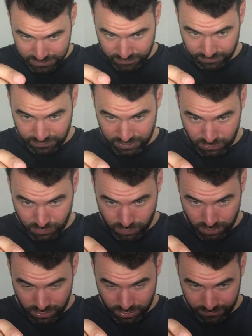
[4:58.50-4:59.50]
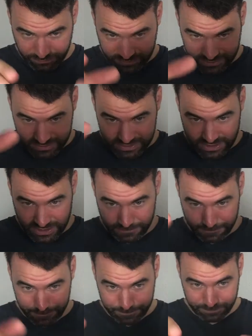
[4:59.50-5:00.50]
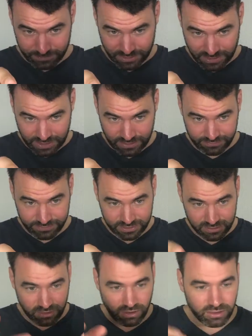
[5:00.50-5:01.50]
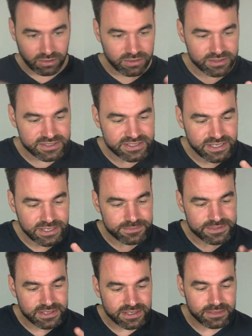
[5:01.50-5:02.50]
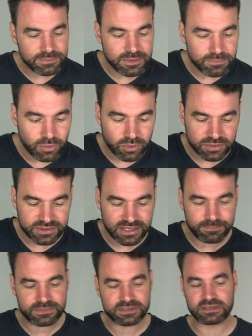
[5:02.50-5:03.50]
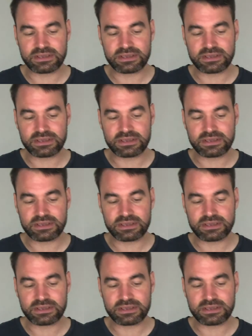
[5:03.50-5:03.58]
view of the tea. Kind of the color seems a little bit more dimmed.